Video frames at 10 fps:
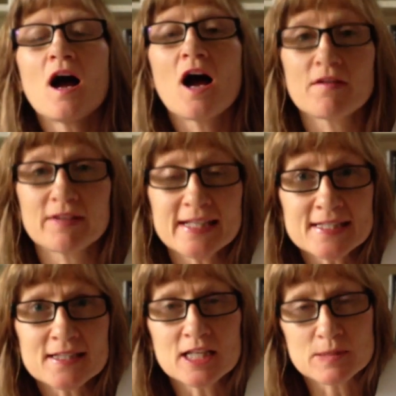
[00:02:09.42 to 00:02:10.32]
I
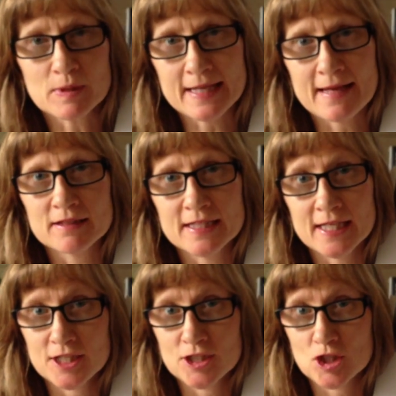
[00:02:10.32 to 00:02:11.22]
released a lunchbox calendar
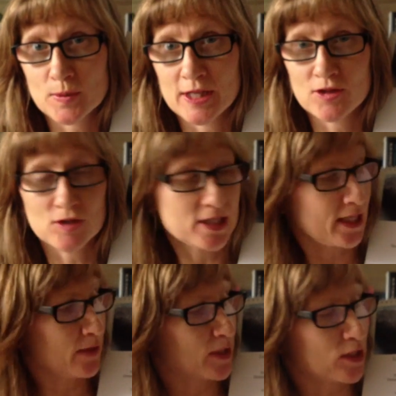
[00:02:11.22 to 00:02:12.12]
in
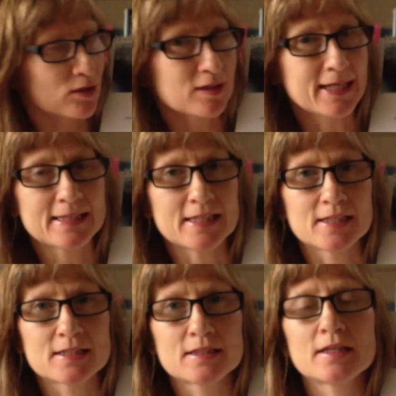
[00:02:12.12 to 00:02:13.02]
2013, which looks like
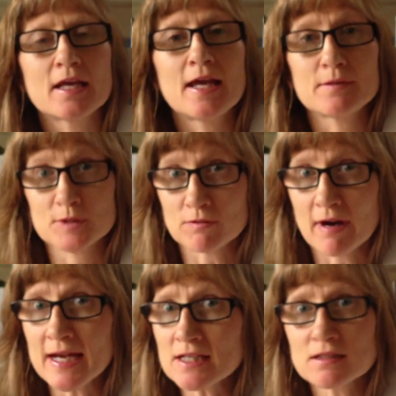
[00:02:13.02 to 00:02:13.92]
this. It was
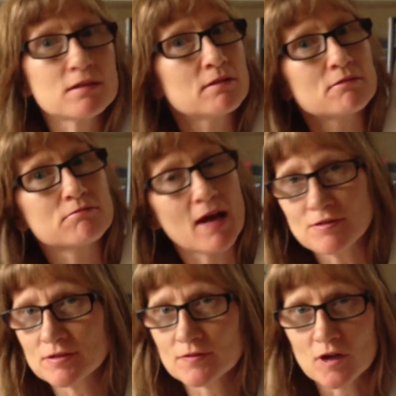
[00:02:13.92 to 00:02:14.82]
great and sold
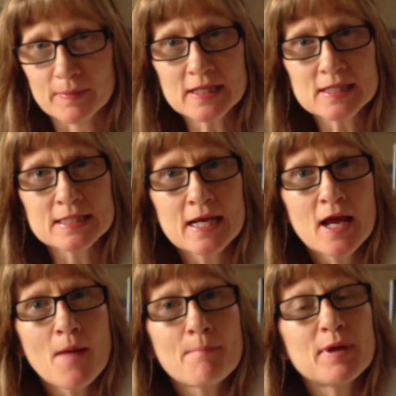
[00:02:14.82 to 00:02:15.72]
hundreds of copies,
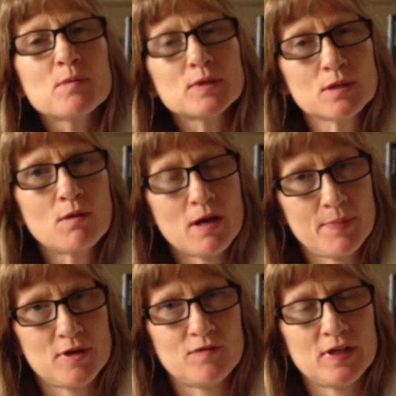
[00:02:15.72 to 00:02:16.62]
but it wasn't quite
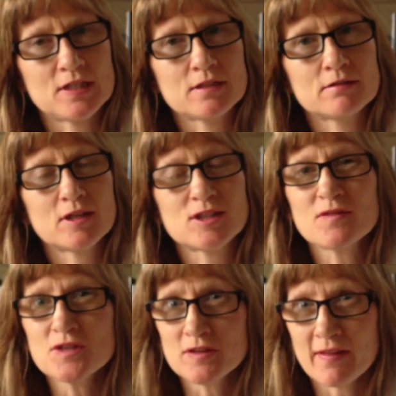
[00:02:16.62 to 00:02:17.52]
perfect. I sort
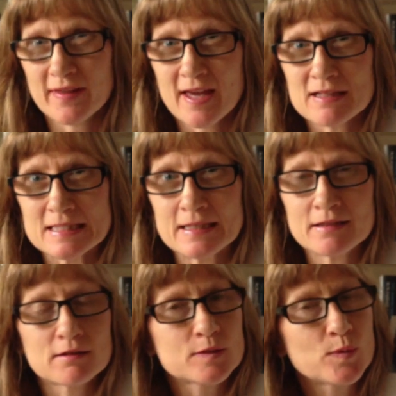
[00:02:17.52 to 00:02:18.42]
of knew that at the outset.
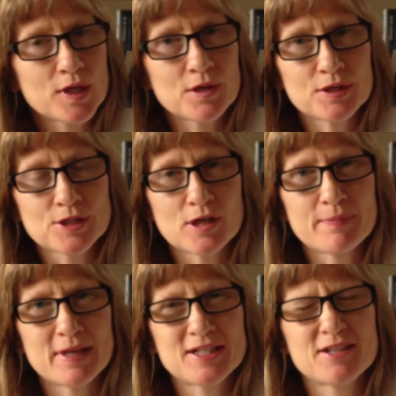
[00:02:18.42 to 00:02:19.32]
I was working on a tight
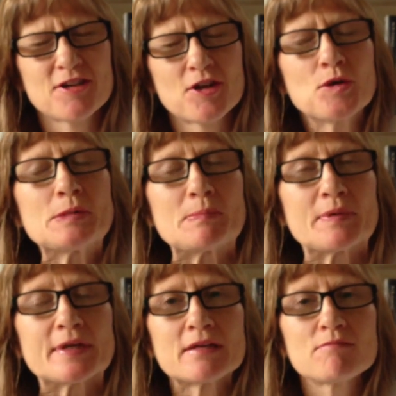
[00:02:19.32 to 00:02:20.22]
budget. I couldn't
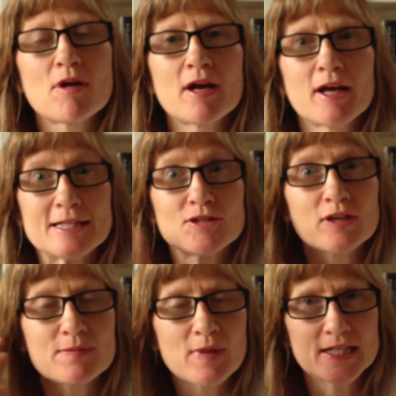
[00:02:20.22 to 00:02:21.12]
bring my,
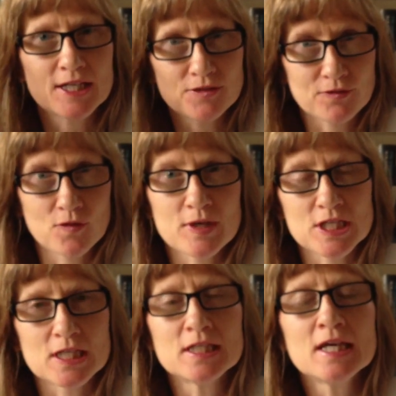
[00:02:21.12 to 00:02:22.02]
dream idea to
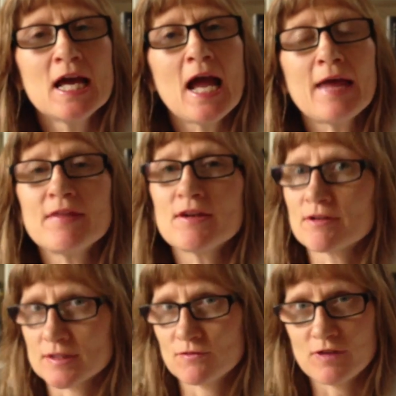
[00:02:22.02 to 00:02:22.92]
fruition. And then I
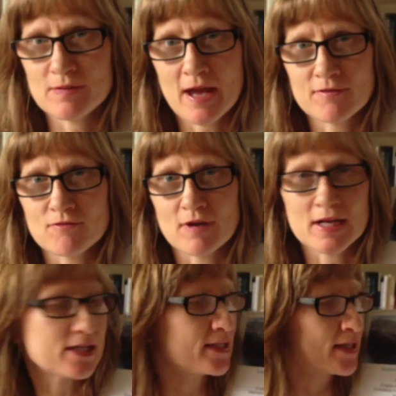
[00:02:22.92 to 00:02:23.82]
got some feedback from
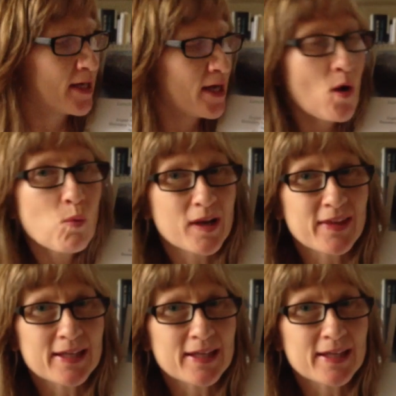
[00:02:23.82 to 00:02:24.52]
readers. What did they